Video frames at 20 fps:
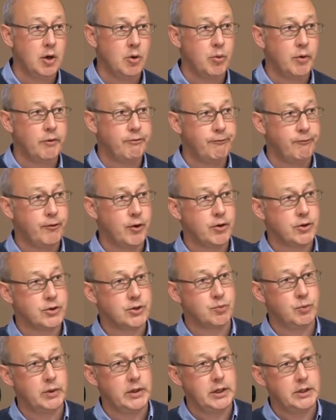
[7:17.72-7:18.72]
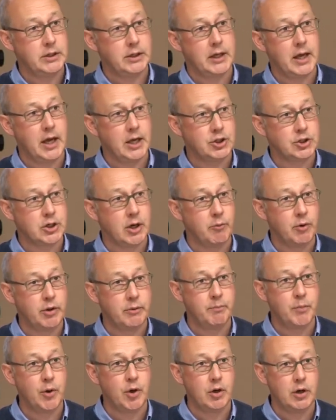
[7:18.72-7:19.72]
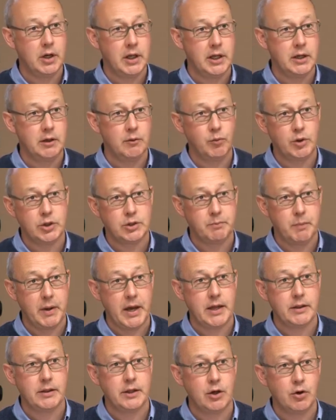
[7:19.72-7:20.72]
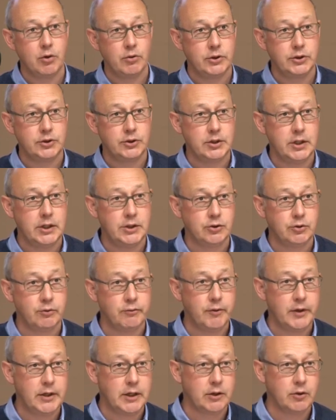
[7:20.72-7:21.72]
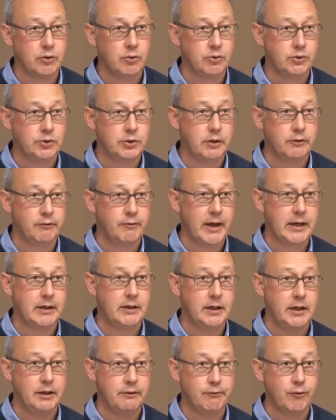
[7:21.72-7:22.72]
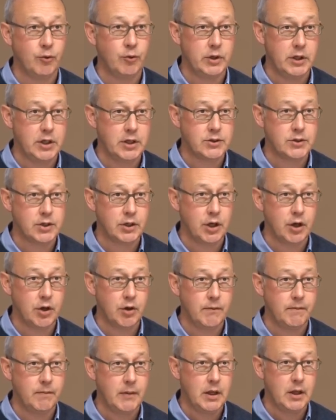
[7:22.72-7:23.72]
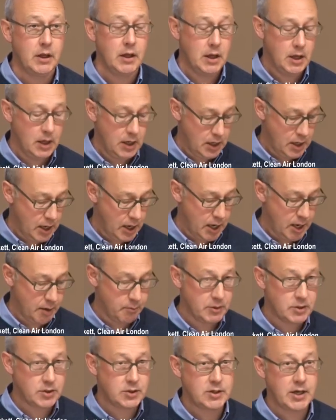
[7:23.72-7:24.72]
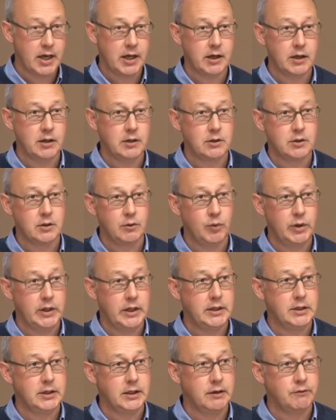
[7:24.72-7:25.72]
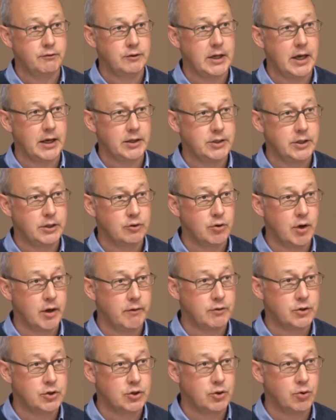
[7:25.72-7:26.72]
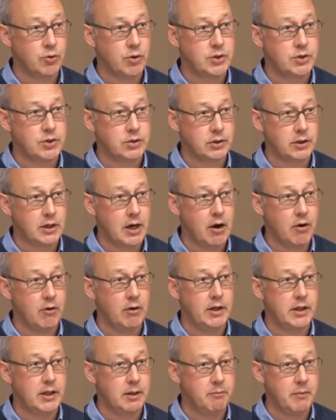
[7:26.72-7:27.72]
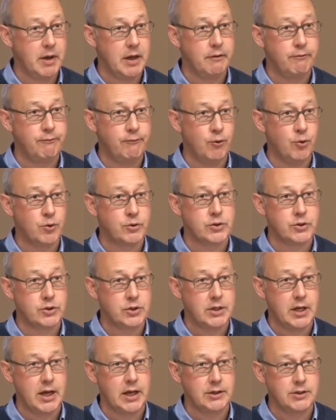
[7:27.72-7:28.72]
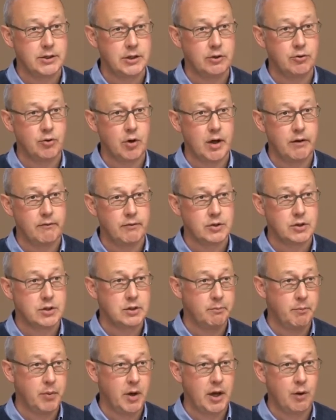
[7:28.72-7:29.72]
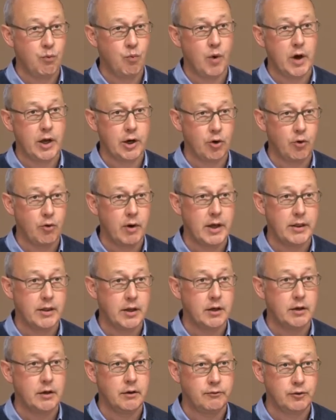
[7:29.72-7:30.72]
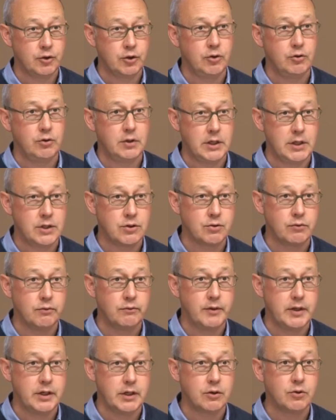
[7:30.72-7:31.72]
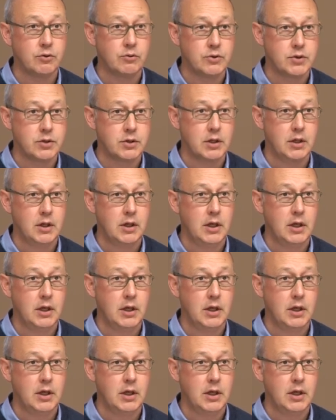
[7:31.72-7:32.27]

were first we need to catch up with Berlin, which banned the oldest diesel vehicles, in fact, nearly four years ago. Um, second, we need to give taxi drivers choice. Currently, the mayor forces taxi drivers to buy one or other of two diesel vehicles.